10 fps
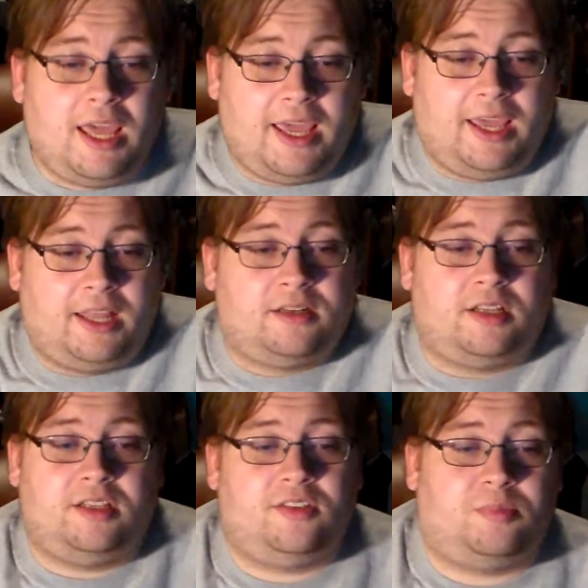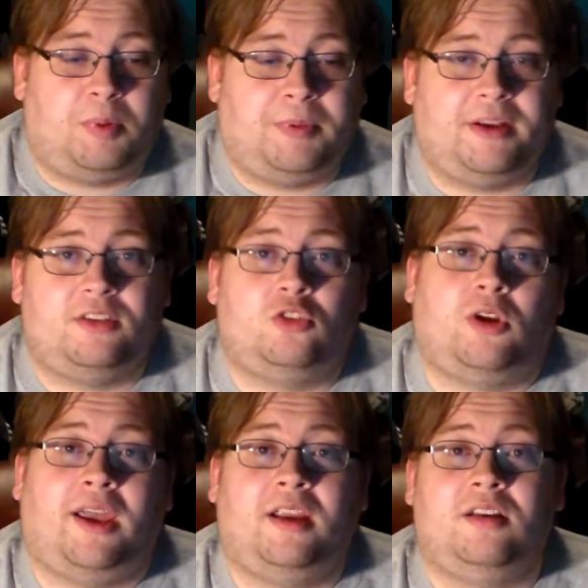and is prepared to
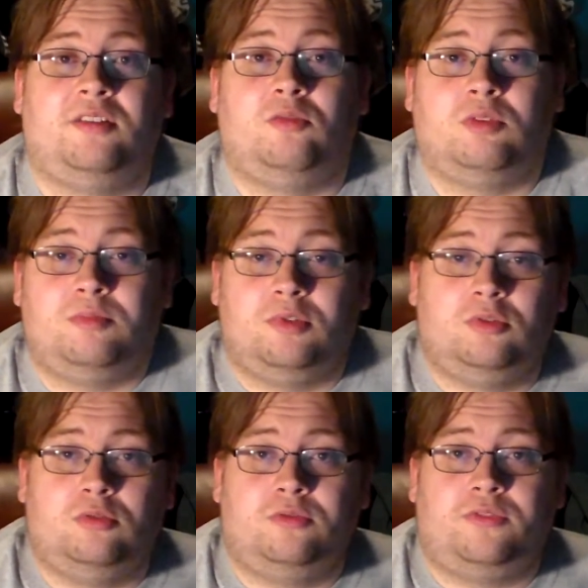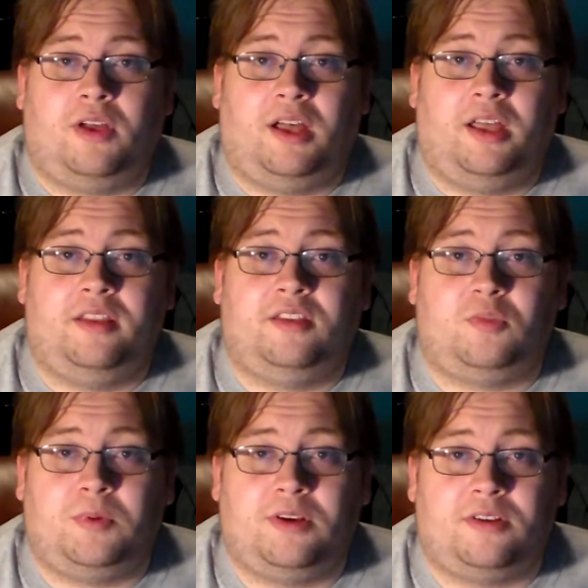try and remove the
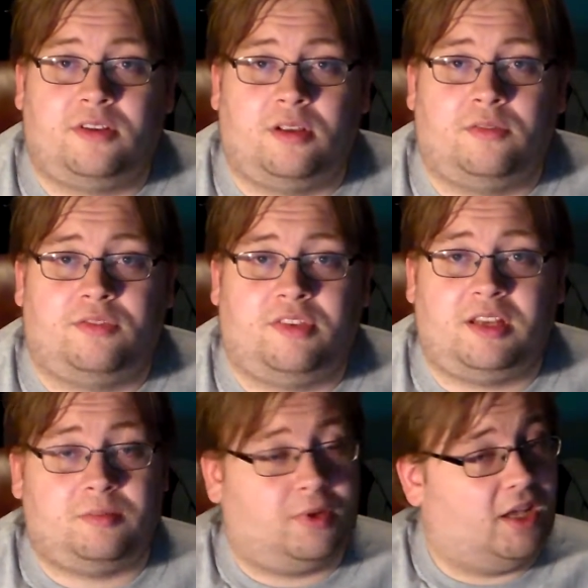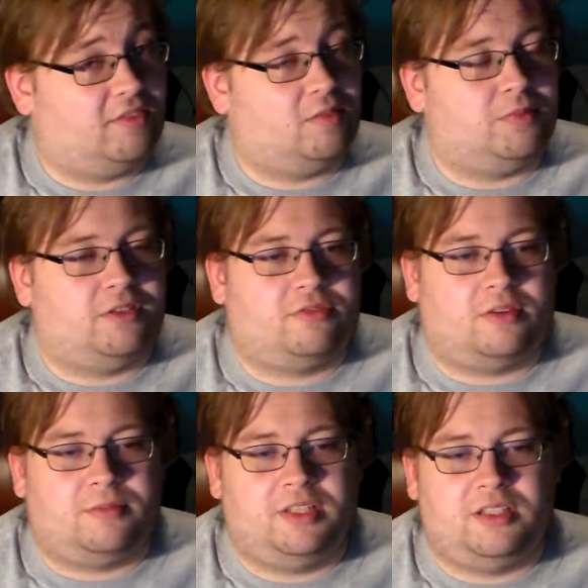spirit of Satan, possibly,
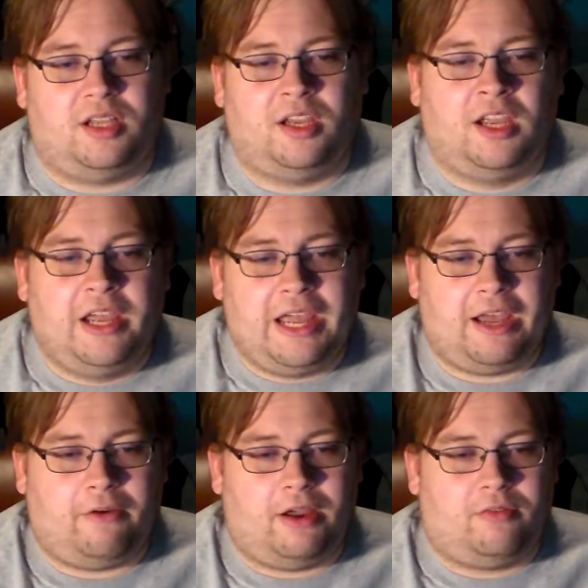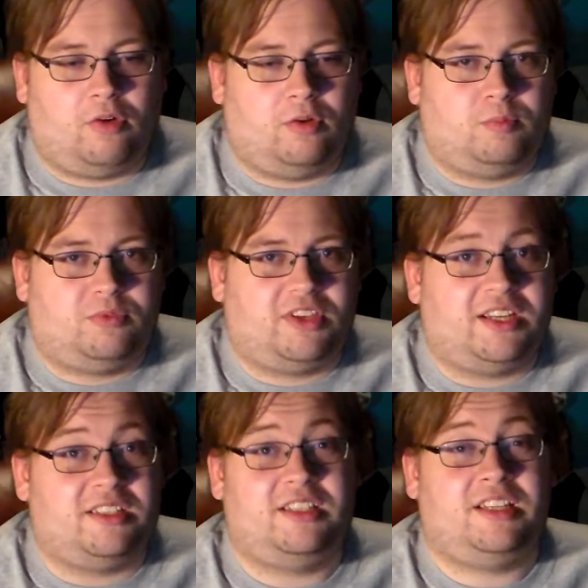from Linda. However,
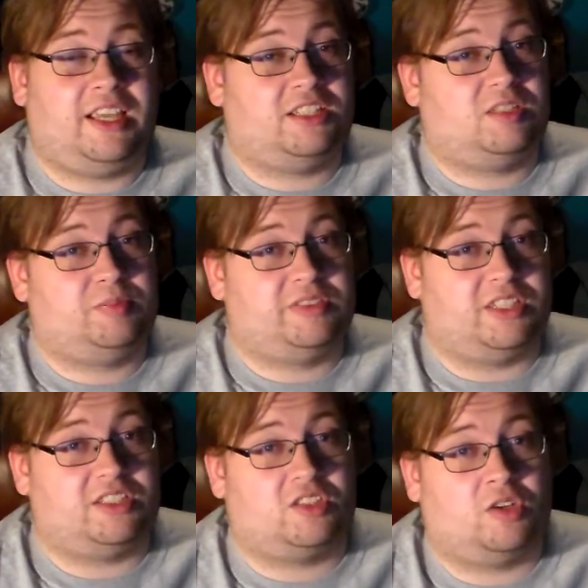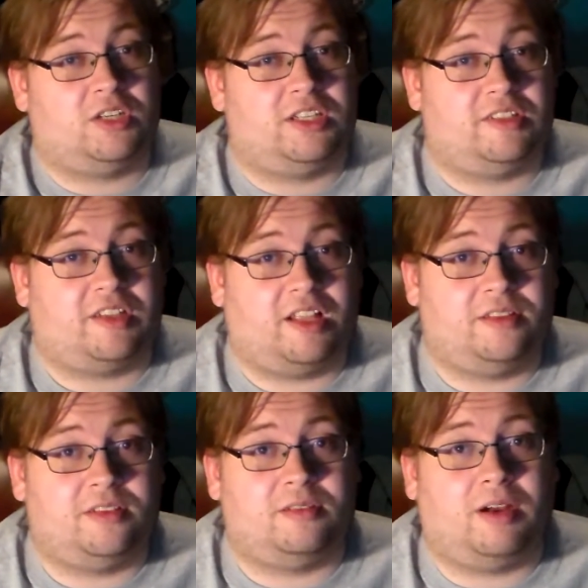Satan did actually possess her and is
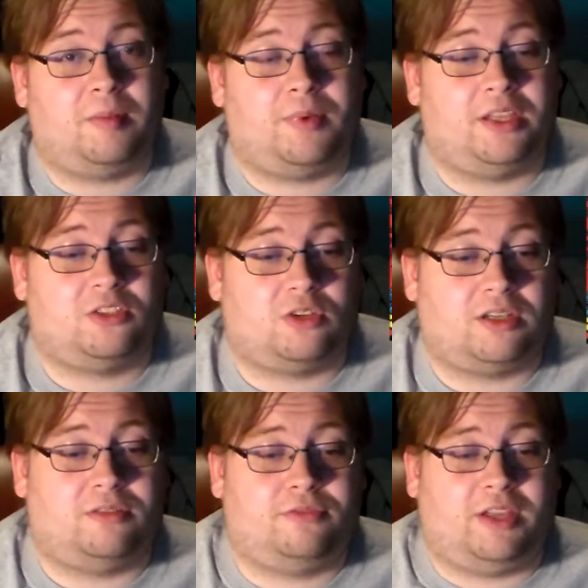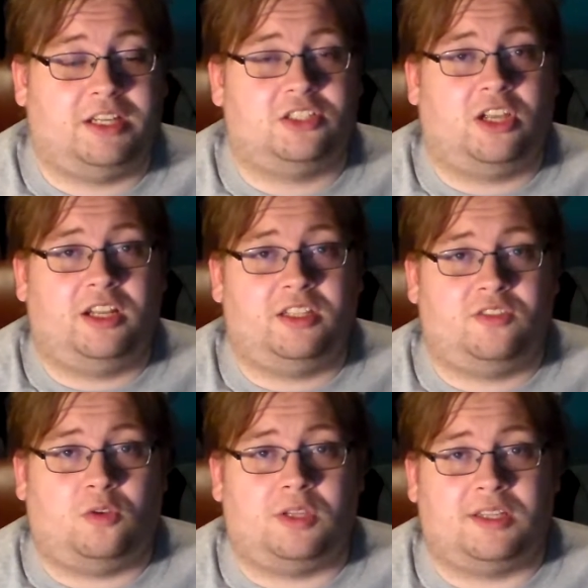on the rampage trying to find Johnny
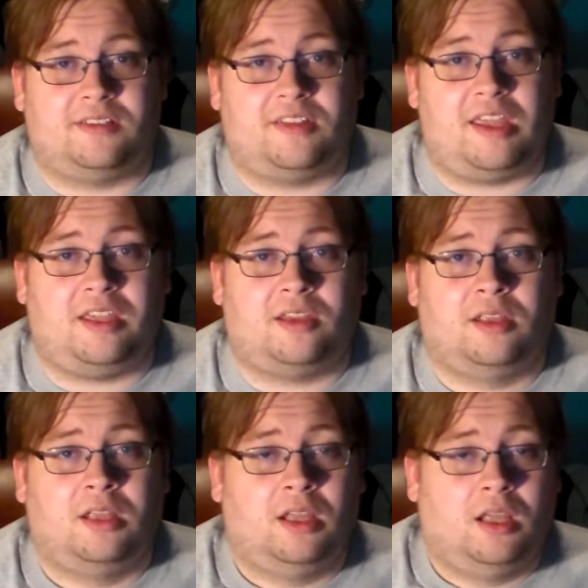so he could take